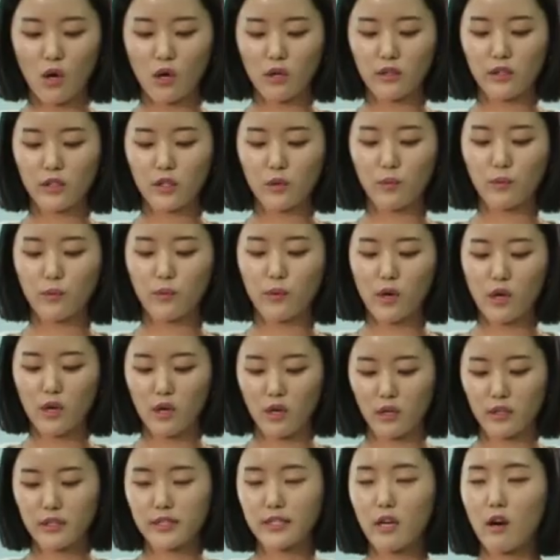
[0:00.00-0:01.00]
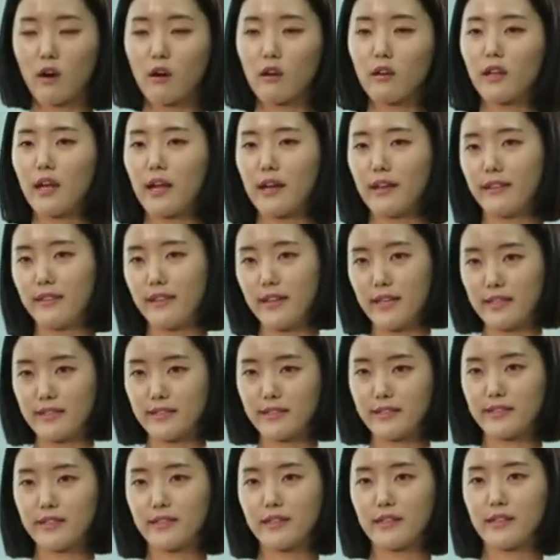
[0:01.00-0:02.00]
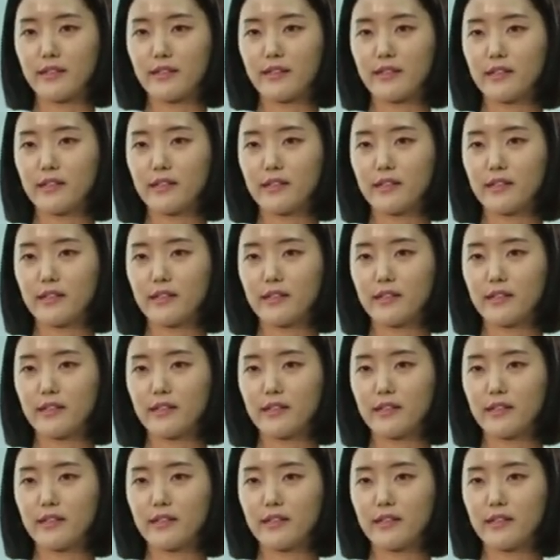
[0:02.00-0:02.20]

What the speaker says: on the products are like this.